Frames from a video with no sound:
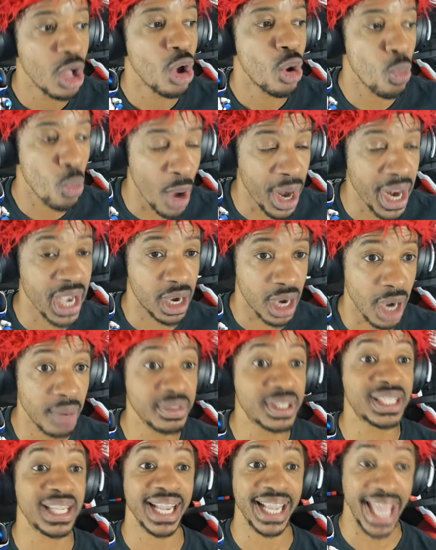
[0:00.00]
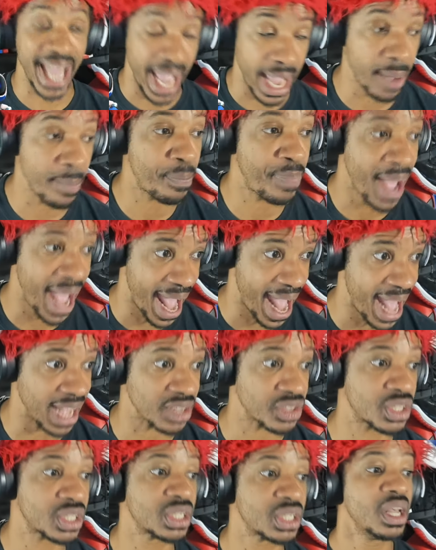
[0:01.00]
when it comes to Game
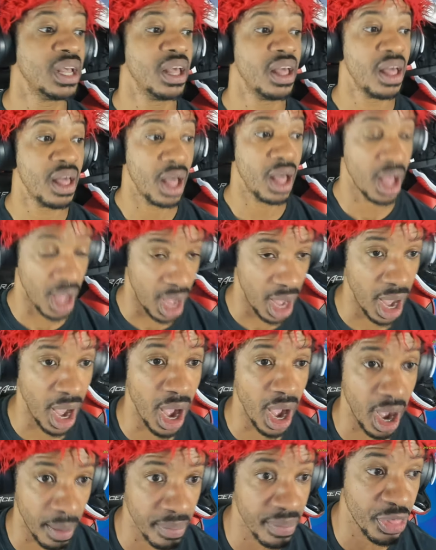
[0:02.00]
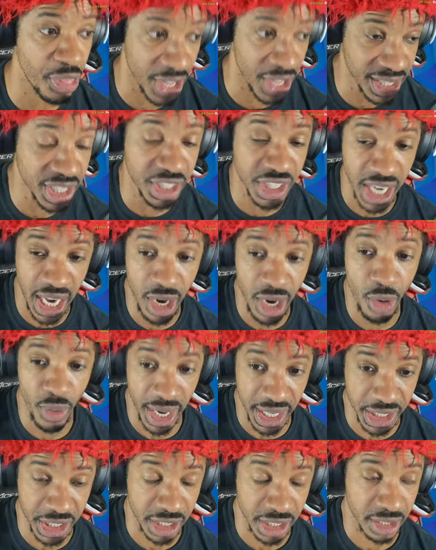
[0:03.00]
Pass um, this
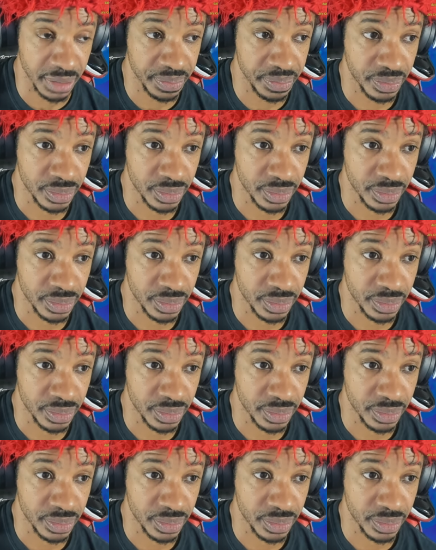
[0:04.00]
generation.